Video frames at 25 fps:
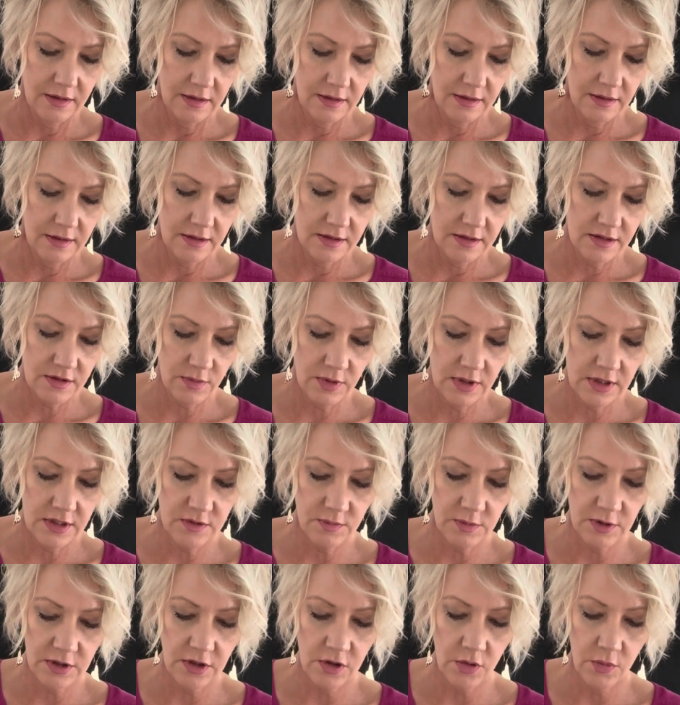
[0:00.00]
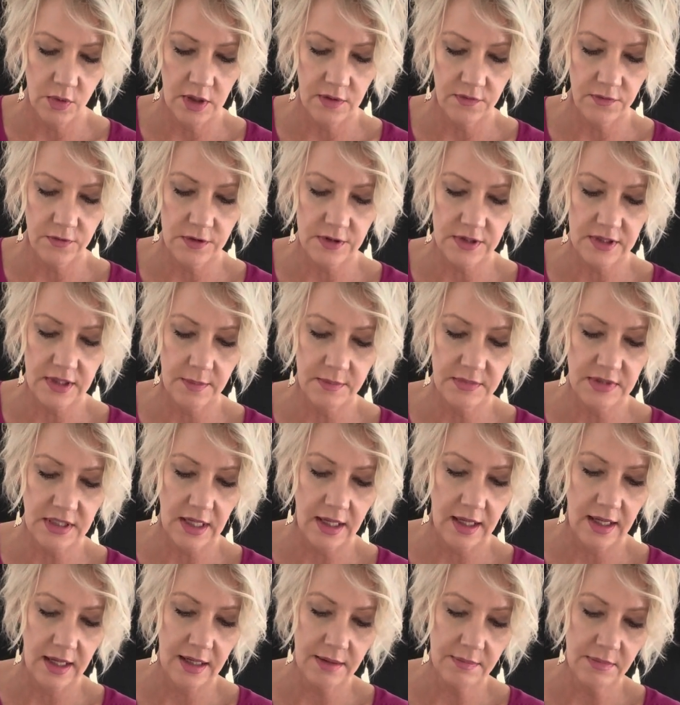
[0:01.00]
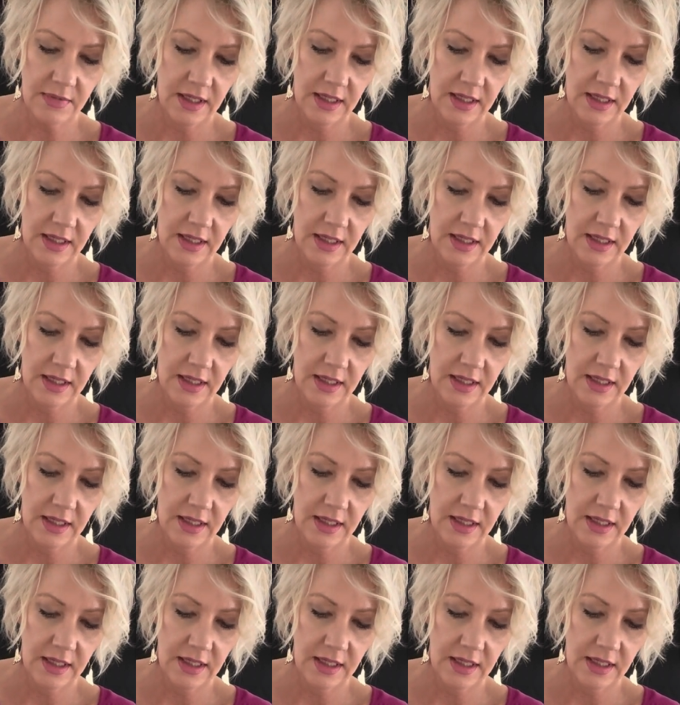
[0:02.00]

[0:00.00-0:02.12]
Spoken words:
This one has been going for some time,